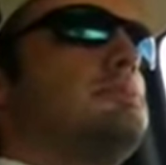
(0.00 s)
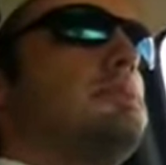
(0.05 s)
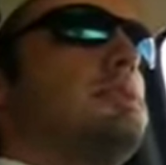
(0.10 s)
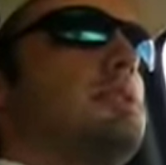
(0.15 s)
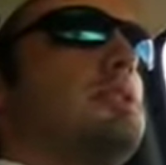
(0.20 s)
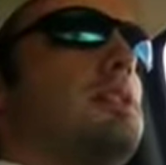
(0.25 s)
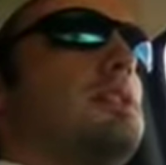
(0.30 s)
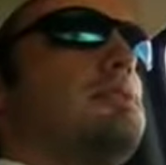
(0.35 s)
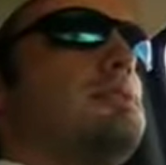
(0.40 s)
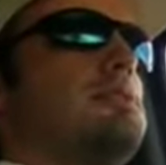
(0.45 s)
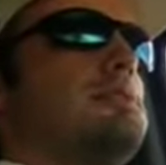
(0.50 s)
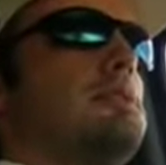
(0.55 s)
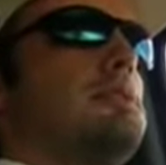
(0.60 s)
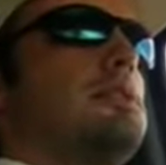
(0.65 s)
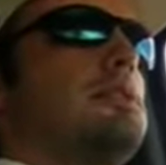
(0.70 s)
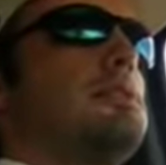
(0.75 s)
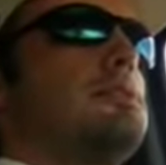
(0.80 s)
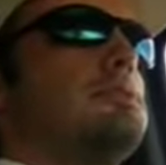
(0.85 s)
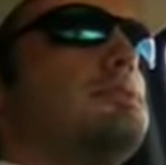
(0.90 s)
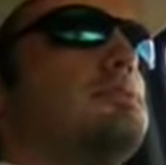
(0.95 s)
So not too
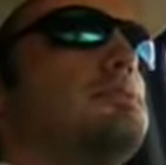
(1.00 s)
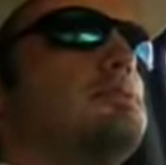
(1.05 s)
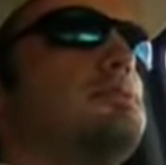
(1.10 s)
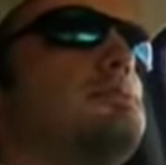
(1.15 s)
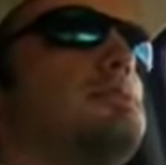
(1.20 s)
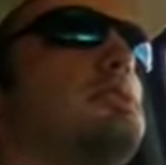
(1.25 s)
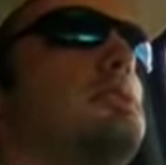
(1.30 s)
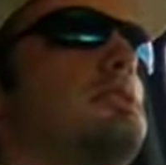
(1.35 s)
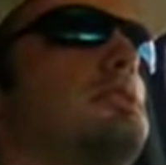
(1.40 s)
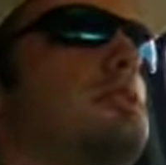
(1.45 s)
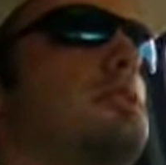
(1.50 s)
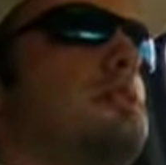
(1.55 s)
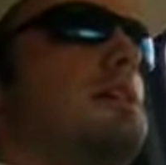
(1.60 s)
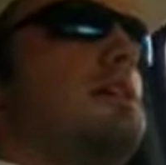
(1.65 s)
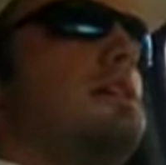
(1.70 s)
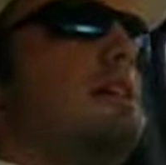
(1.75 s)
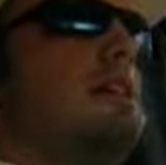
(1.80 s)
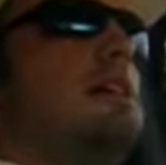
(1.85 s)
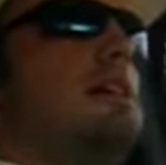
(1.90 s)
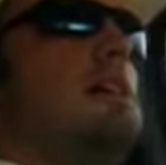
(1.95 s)
far.
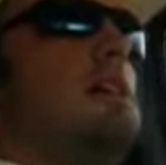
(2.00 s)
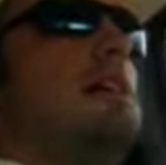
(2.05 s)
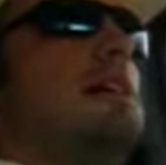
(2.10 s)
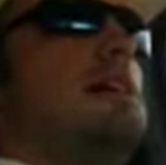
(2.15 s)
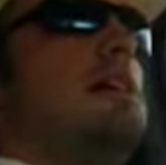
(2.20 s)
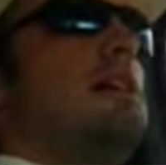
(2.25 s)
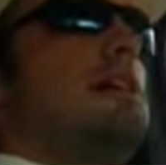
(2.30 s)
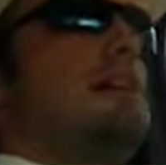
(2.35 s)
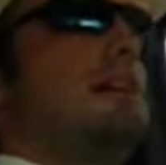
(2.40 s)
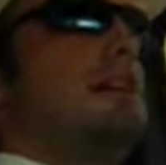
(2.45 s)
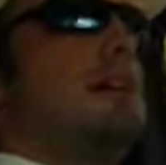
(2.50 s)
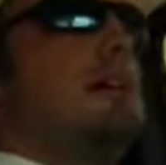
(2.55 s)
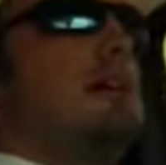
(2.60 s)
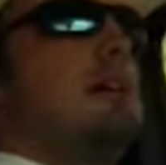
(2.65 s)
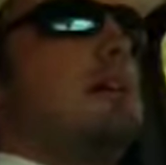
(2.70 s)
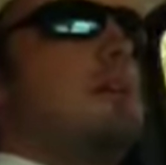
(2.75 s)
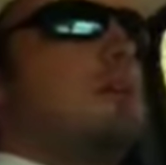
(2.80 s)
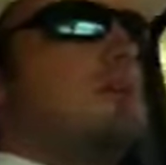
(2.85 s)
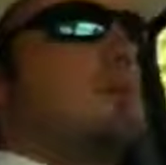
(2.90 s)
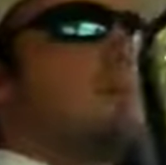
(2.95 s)

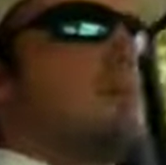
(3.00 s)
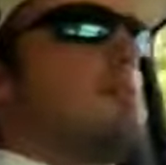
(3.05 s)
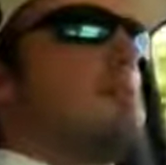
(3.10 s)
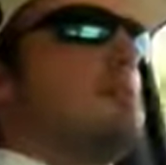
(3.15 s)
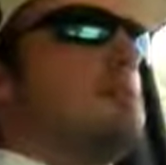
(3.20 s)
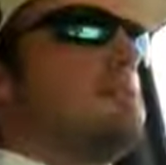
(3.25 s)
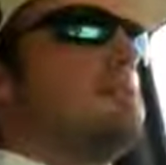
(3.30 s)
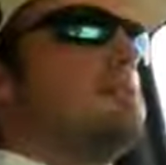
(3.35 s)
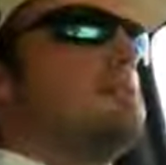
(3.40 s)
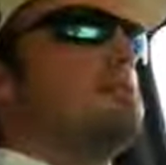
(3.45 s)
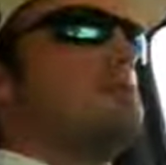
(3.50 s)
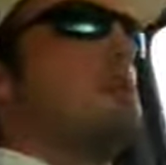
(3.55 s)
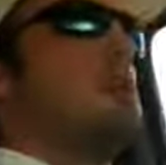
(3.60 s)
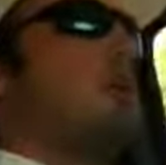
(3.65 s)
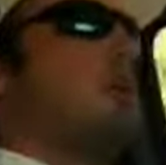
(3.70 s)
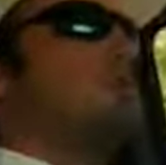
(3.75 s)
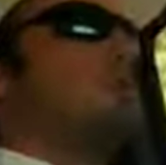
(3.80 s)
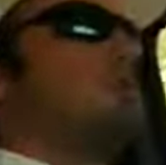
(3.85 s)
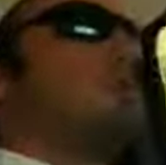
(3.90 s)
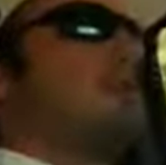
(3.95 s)
And what else?
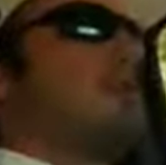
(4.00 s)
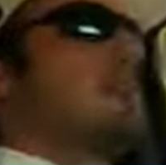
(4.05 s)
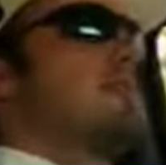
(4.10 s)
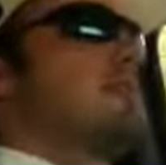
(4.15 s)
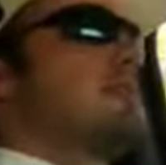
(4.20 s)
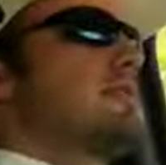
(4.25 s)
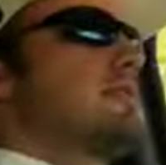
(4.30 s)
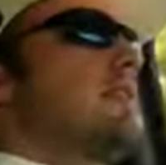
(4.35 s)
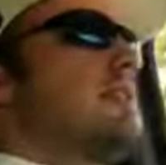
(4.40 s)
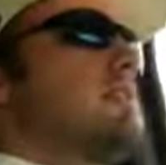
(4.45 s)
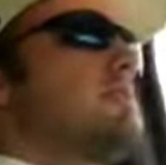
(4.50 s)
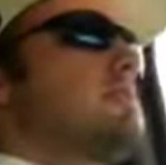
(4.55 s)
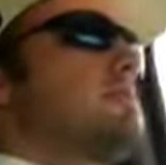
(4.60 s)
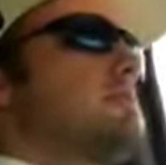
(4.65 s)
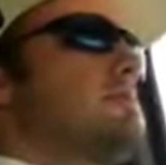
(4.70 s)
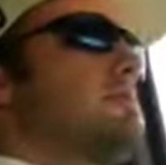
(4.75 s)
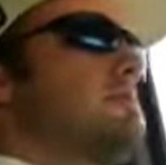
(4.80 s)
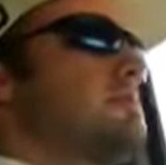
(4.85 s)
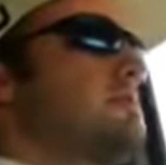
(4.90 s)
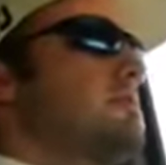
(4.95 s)
Oh, speaking of this cutting
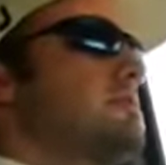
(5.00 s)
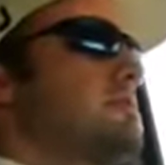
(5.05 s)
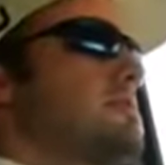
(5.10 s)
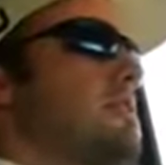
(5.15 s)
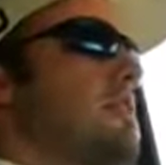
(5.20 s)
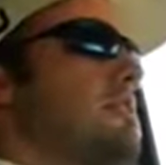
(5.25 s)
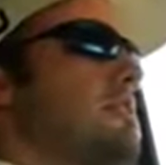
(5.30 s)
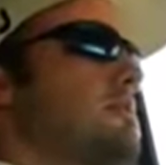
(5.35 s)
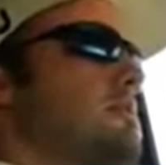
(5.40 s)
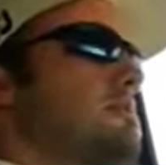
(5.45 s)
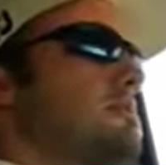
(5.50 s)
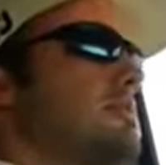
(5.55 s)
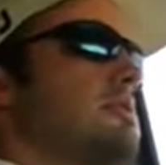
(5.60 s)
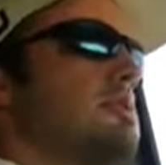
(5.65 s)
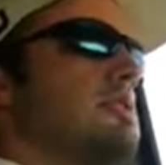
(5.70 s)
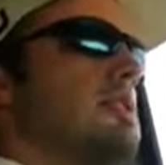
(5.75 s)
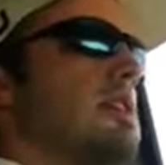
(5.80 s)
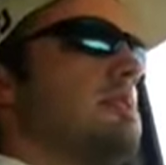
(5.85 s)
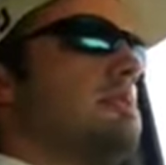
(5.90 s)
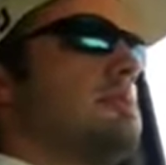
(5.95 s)
horse
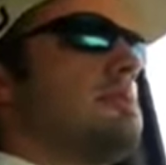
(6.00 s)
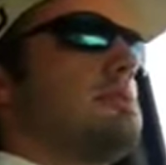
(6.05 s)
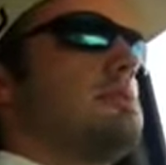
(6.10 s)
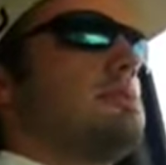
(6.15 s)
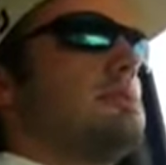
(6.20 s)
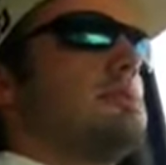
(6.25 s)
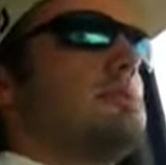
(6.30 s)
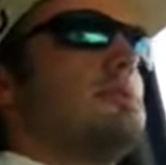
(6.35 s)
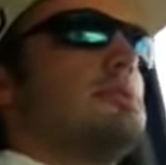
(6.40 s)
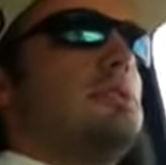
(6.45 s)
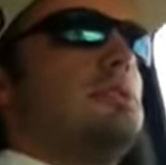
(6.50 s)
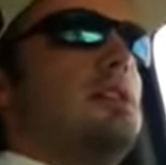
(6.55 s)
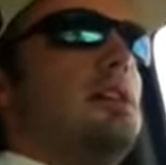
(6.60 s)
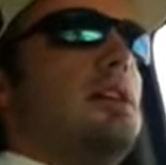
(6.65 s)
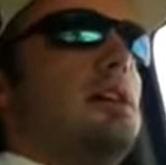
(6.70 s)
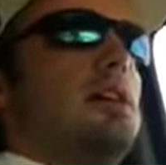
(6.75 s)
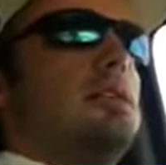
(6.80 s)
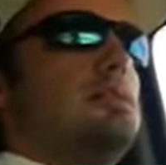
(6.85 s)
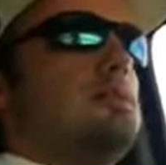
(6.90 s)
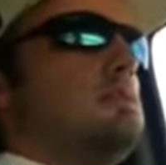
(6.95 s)
clinic I went to,
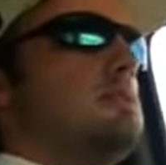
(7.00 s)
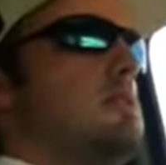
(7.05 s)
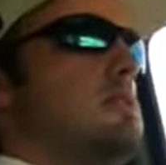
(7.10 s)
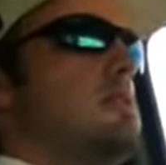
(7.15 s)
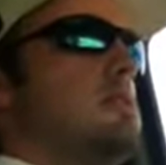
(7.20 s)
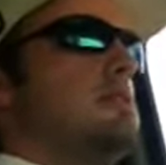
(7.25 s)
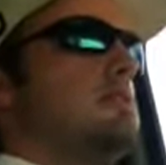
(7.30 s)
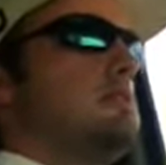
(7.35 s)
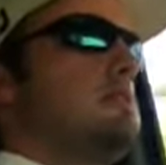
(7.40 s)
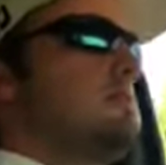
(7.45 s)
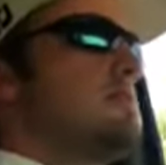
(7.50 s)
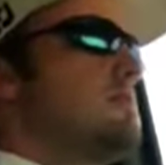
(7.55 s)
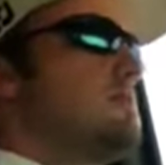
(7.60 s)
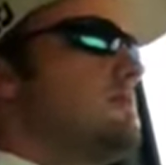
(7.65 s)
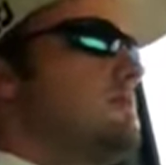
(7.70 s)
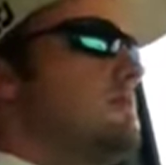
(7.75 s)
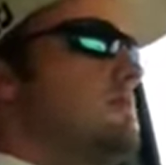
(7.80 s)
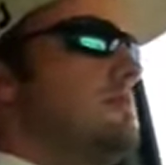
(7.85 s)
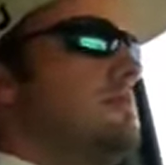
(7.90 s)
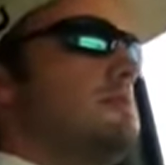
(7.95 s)
real
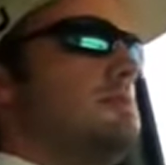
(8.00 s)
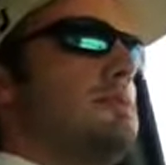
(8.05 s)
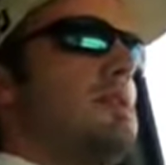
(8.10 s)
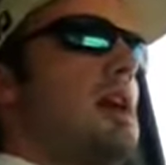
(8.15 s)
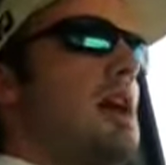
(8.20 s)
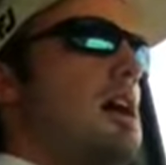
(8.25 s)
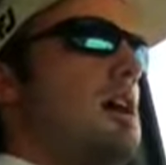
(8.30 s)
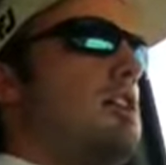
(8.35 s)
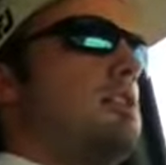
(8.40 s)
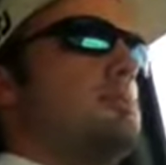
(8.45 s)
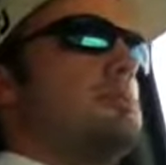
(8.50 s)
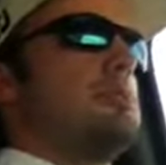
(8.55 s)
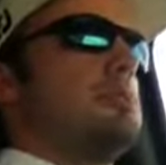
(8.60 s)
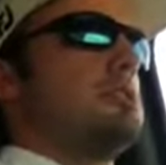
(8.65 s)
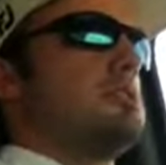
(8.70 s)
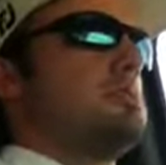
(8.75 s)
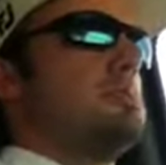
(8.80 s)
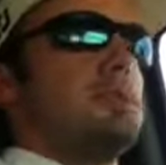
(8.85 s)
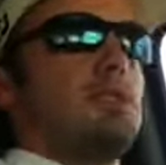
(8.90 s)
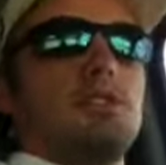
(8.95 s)
eye-opening
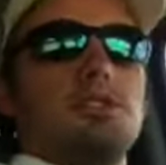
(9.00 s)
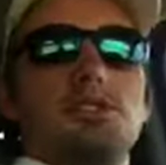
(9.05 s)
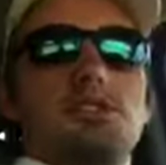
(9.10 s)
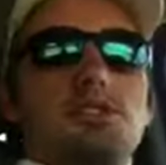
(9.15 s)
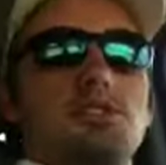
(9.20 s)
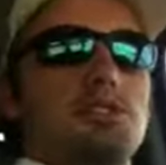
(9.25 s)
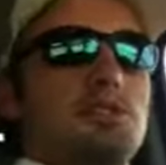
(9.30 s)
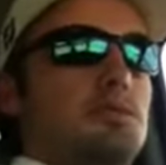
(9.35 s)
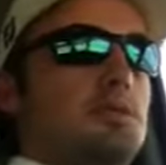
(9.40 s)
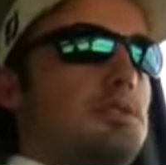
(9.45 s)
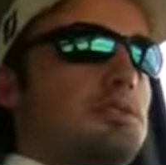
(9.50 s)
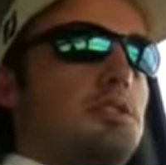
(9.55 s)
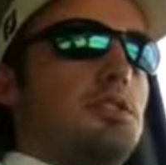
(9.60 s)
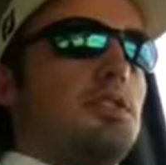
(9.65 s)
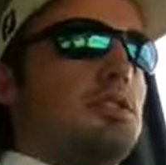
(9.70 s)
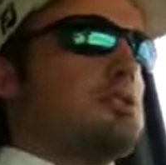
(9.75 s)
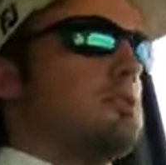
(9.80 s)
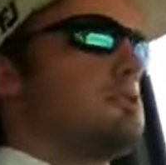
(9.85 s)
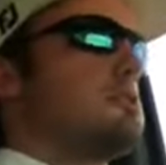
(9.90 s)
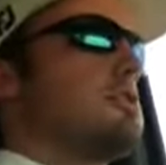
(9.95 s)
experience.
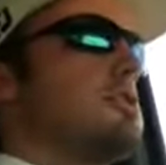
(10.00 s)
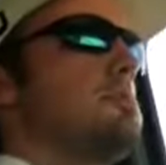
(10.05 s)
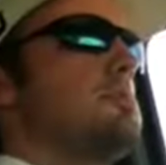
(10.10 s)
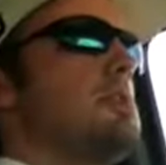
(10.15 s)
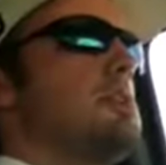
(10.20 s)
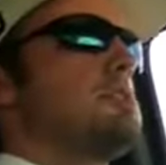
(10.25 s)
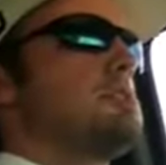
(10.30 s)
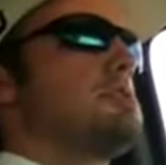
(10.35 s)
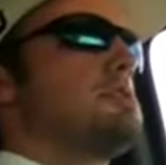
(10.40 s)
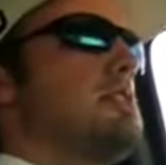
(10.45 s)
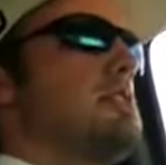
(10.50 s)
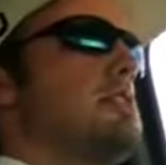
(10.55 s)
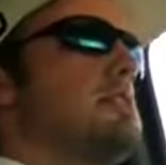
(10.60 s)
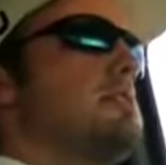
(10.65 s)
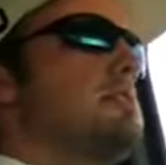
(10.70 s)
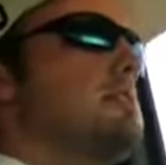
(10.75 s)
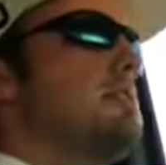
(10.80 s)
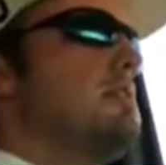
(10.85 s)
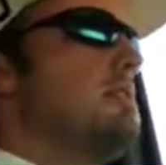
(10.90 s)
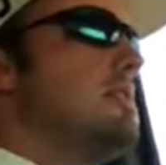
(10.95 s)
Learned so much that
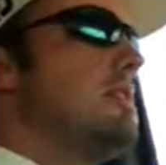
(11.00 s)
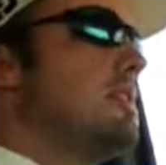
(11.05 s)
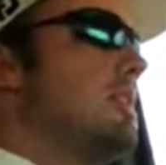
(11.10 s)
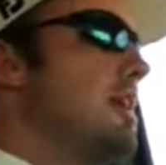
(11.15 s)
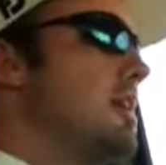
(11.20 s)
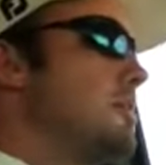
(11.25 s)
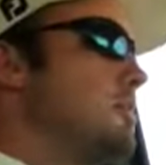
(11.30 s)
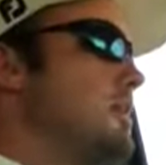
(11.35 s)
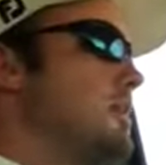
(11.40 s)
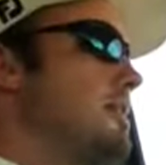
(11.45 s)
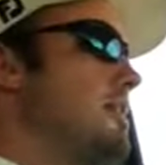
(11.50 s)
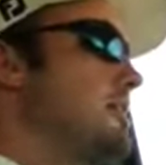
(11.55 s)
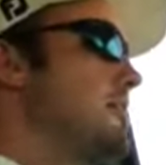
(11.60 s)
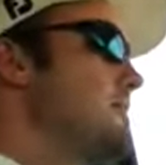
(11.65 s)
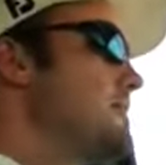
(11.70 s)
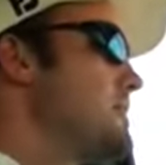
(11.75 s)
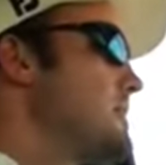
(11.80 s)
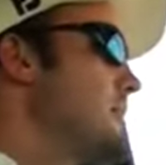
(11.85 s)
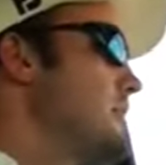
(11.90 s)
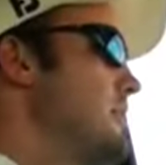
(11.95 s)
week.
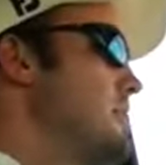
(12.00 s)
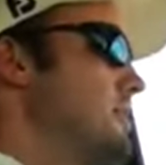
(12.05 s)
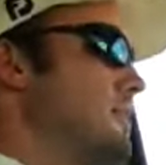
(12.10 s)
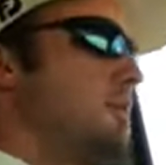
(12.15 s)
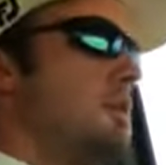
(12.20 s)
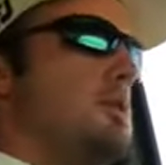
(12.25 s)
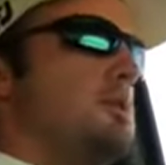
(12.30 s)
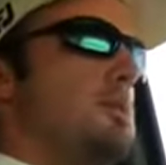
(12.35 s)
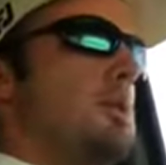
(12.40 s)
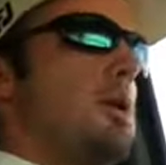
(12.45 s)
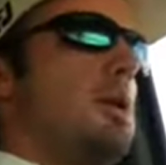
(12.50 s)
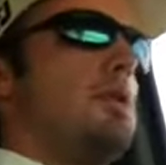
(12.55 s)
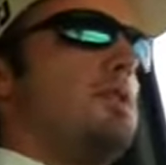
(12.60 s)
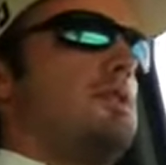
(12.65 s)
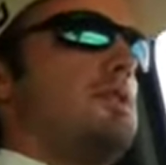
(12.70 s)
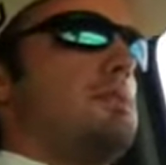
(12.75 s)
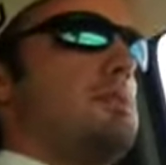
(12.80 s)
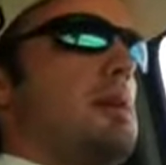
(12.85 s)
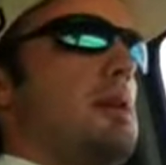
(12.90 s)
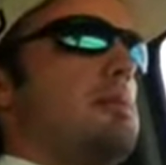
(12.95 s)
We rode
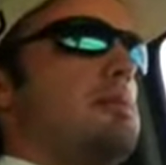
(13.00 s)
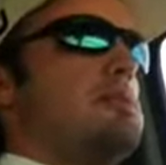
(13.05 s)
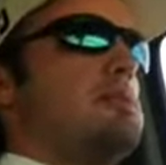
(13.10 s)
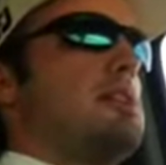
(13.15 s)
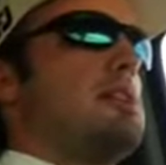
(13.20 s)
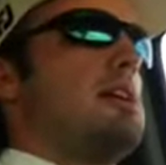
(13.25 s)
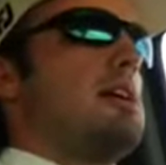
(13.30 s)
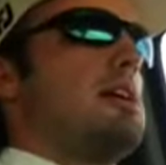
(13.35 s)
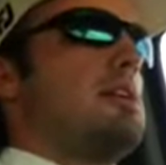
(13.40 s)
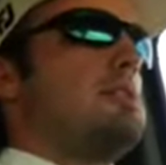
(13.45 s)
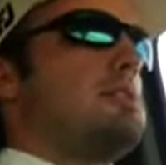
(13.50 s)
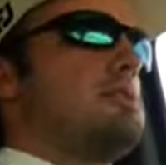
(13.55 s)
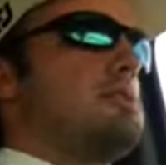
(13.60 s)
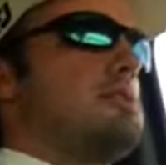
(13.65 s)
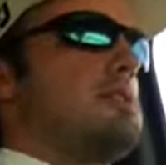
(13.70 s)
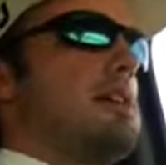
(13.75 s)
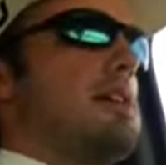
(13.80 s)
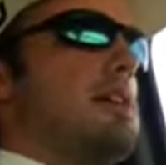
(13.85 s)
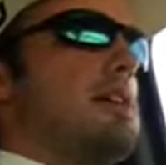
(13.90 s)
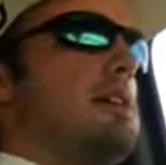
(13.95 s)
for probably 10 hours
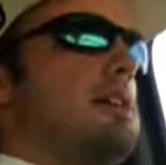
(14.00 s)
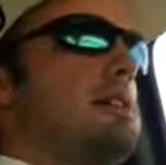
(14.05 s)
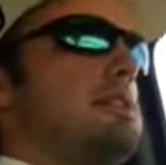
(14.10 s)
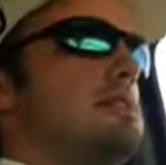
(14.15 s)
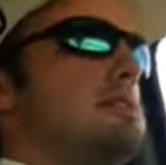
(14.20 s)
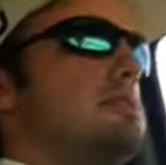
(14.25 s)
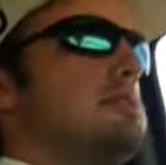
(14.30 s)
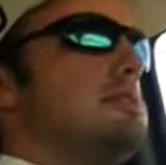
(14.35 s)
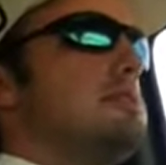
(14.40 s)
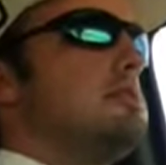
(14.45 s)
a day, and